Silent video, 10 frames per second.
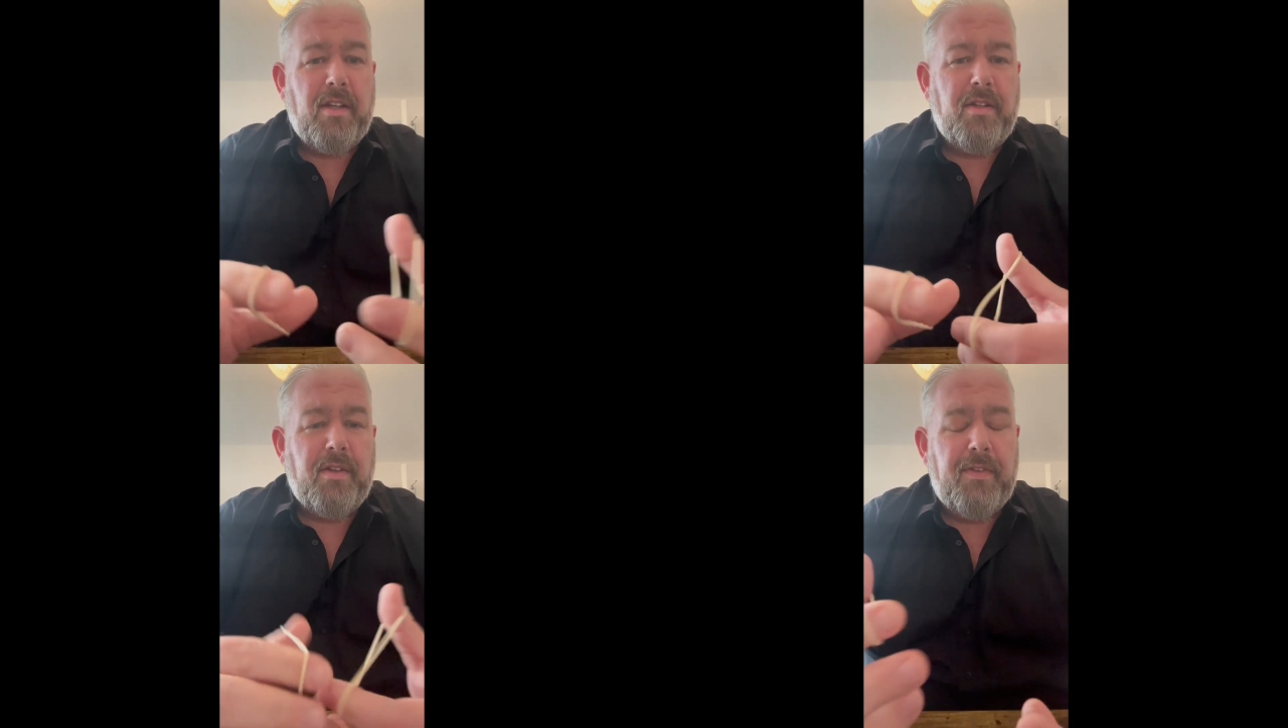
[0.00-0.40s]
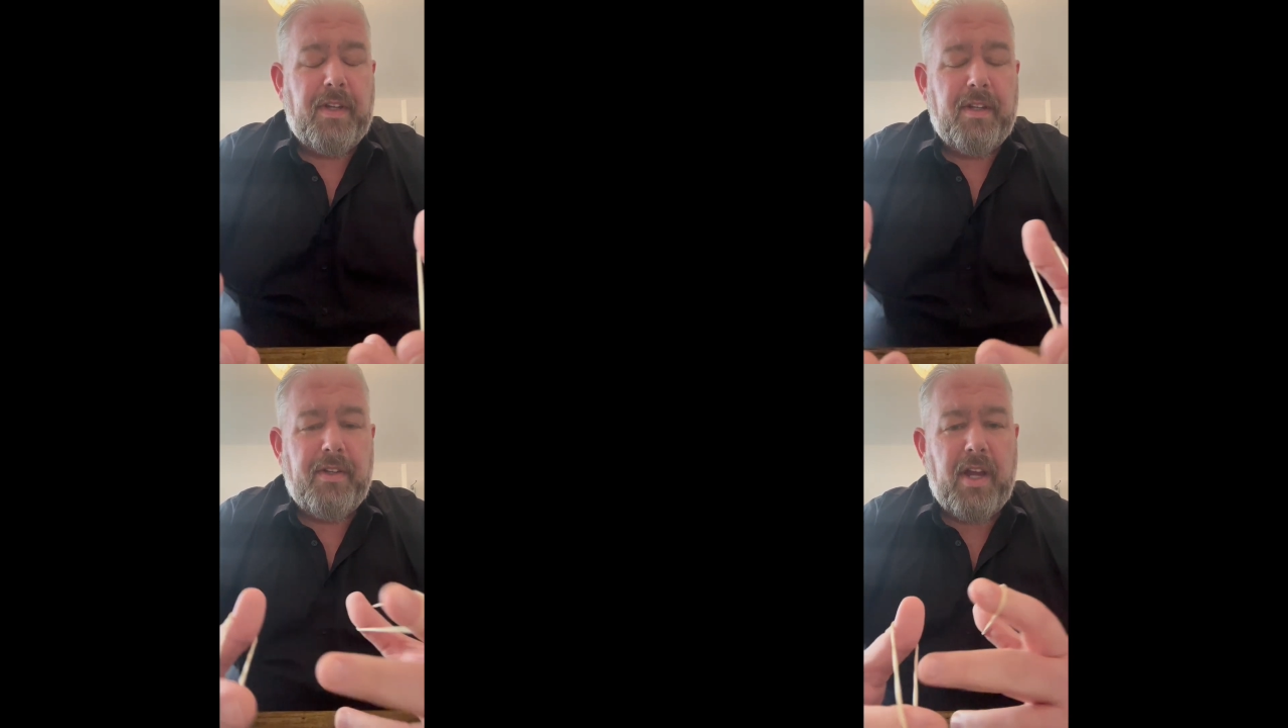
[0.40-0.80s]
and you
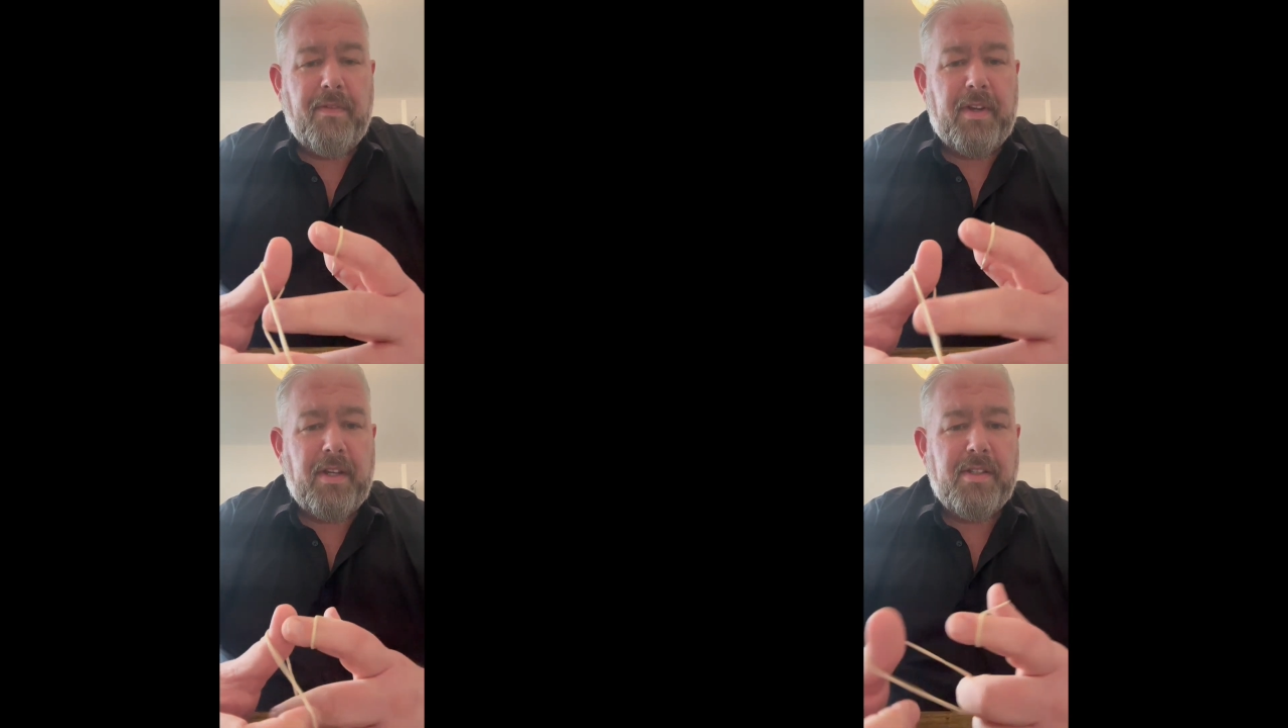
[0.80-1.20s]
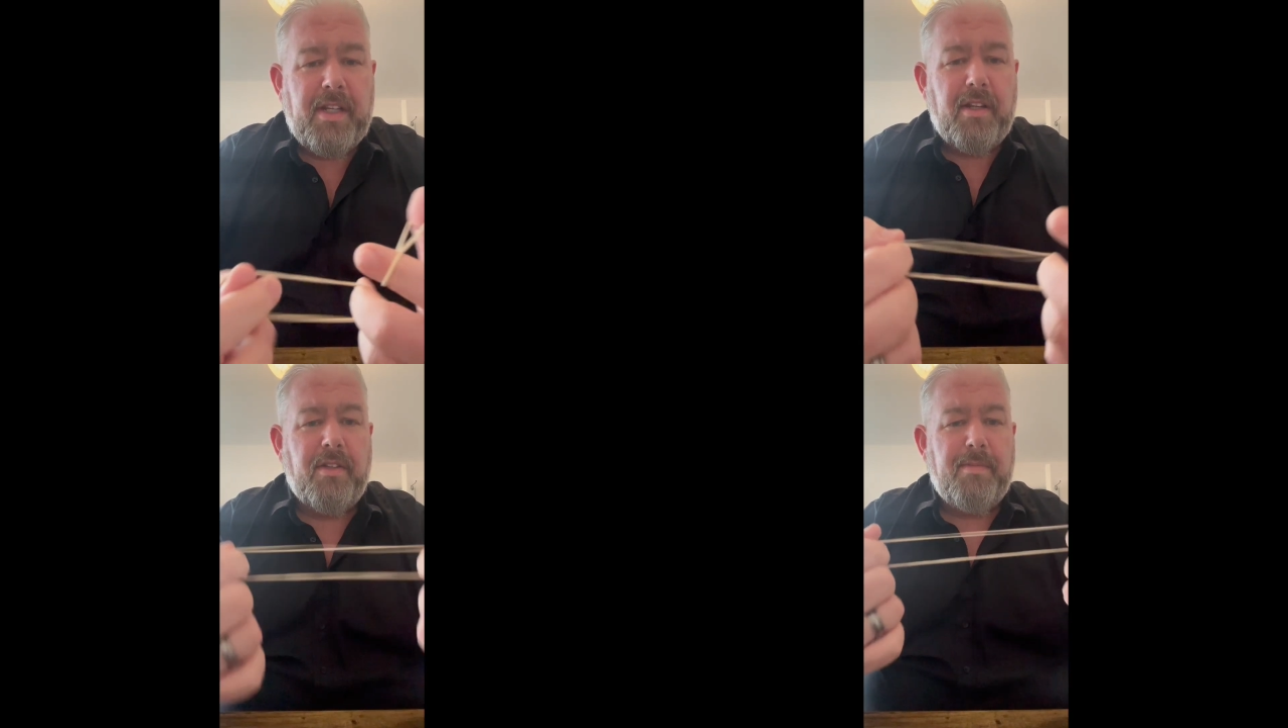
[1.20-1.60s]
think they're going to
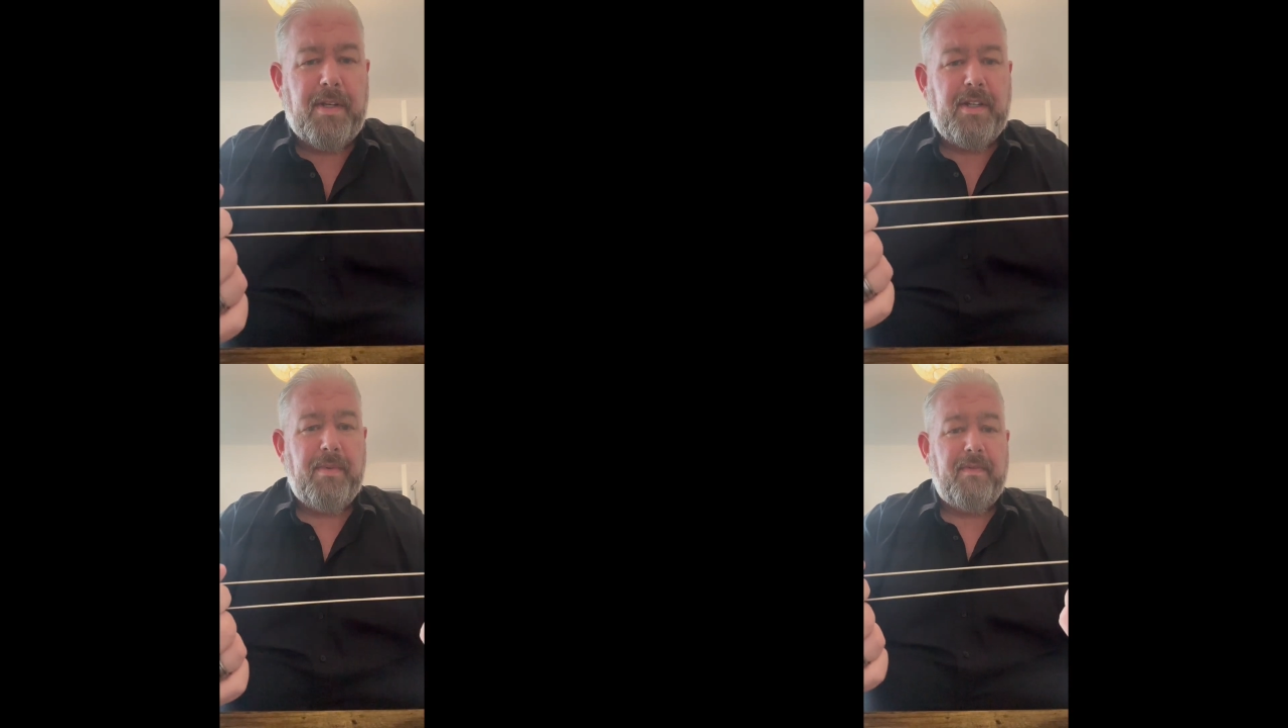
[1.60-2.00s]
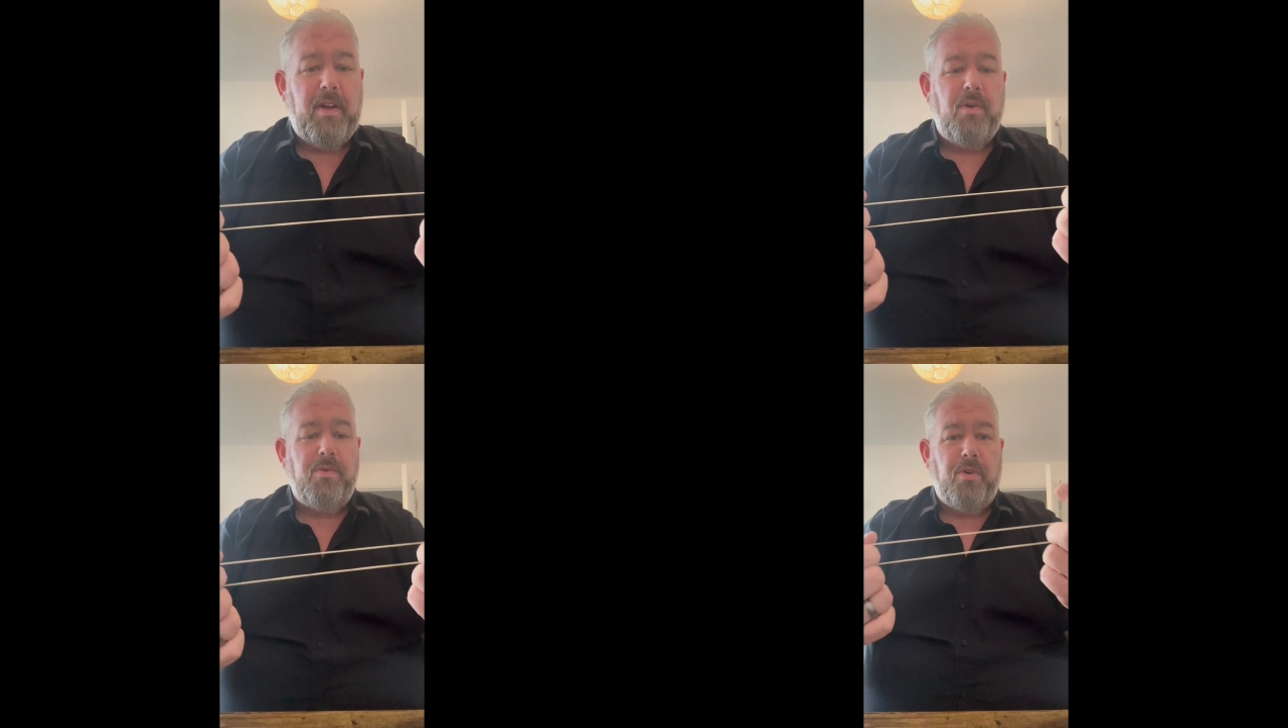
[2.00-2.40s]
see it, and especially when they're
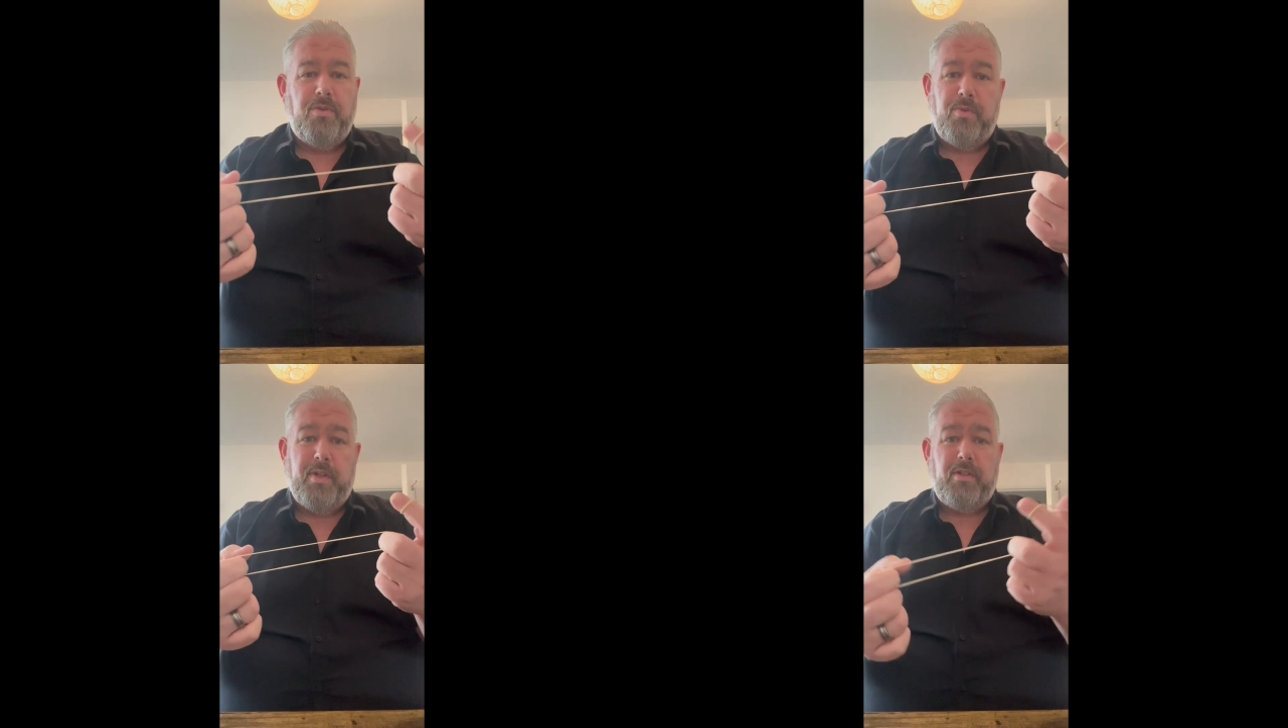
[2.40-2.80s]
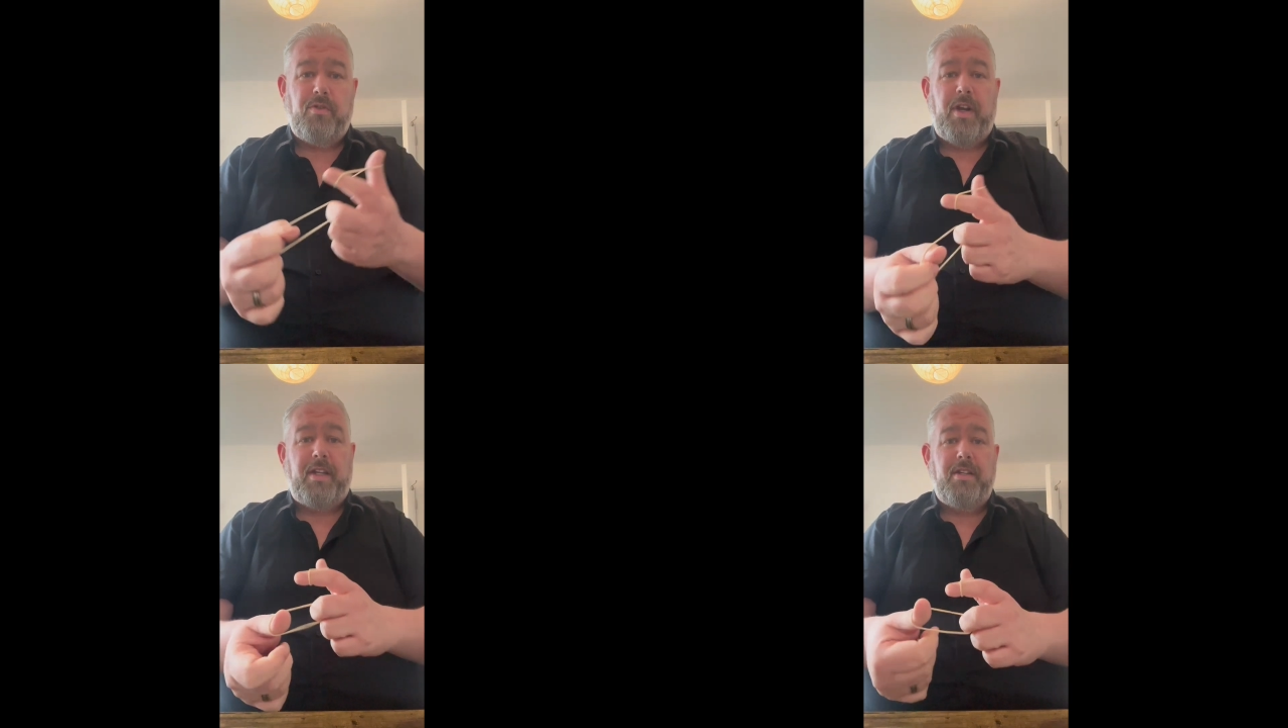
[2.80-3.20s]
holding on to it, it's
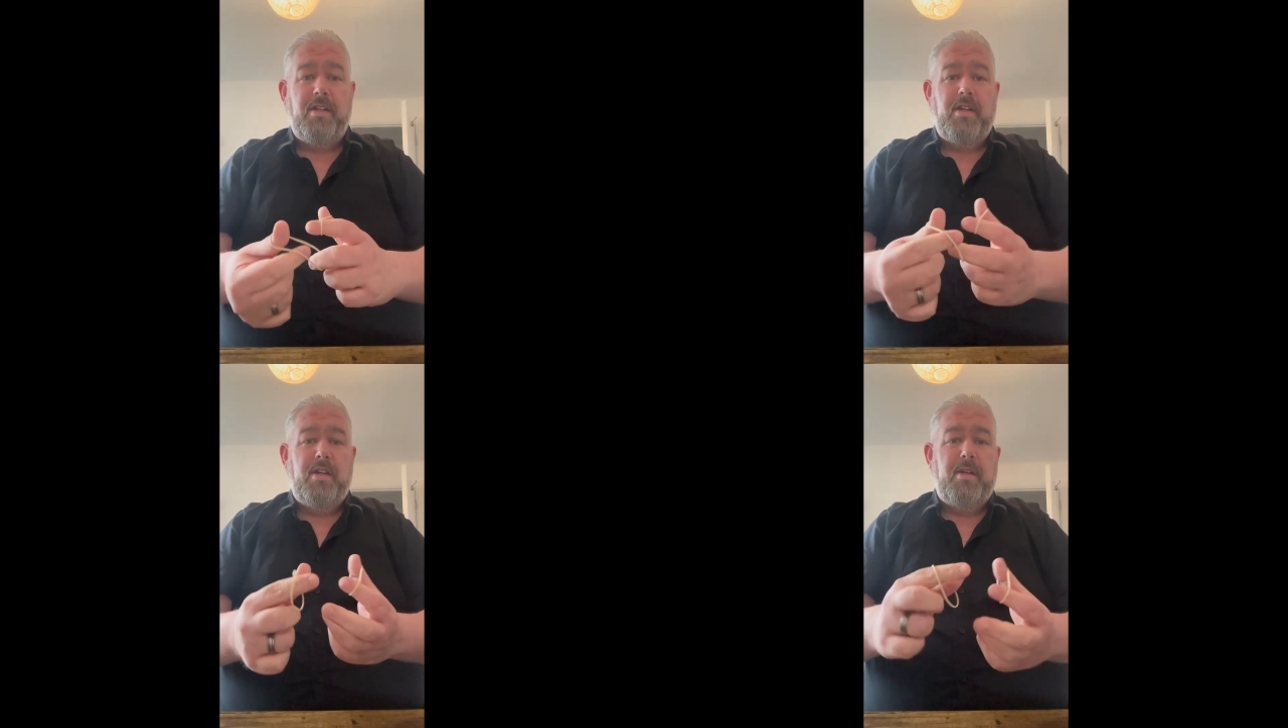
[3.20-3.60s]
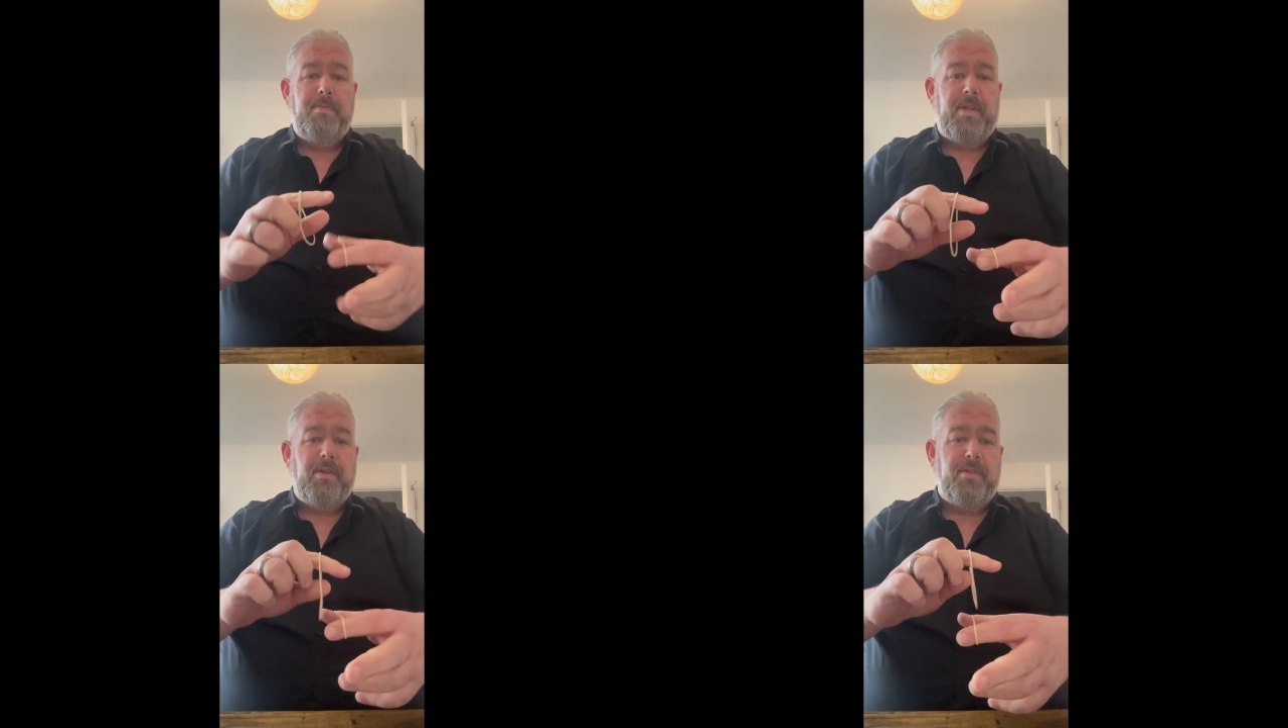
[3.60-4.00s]
great,
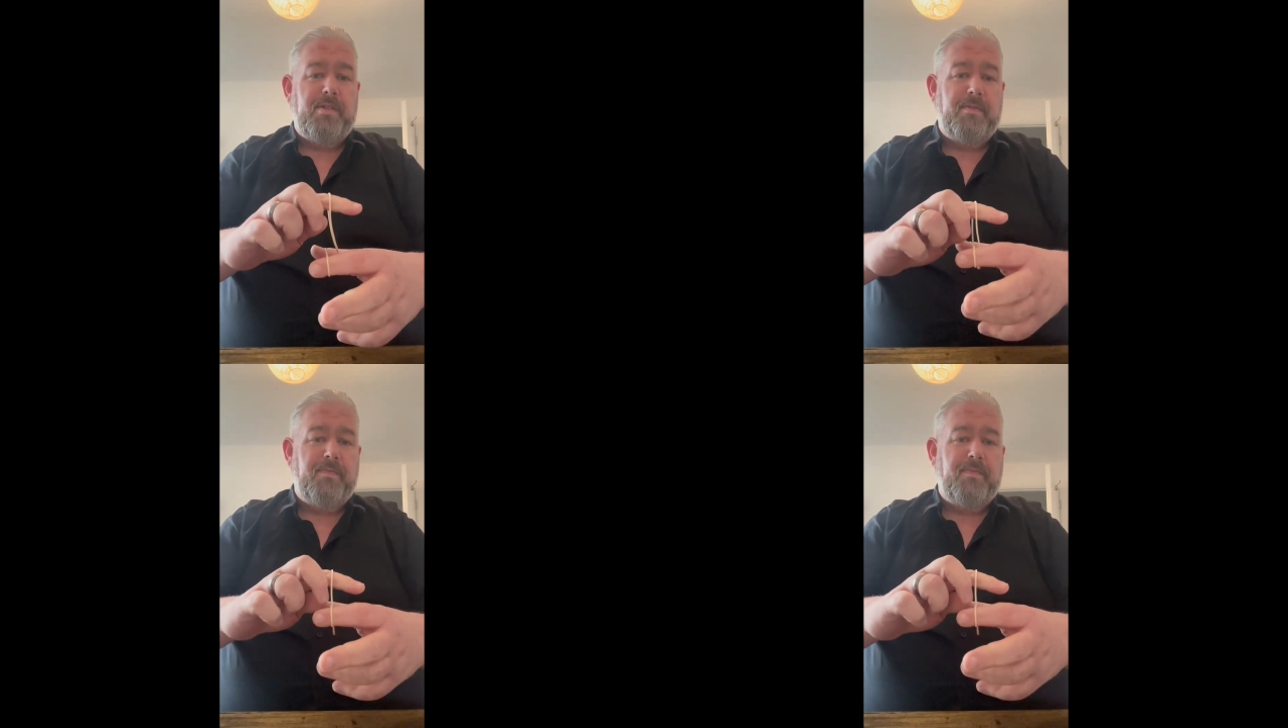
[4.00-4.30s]
because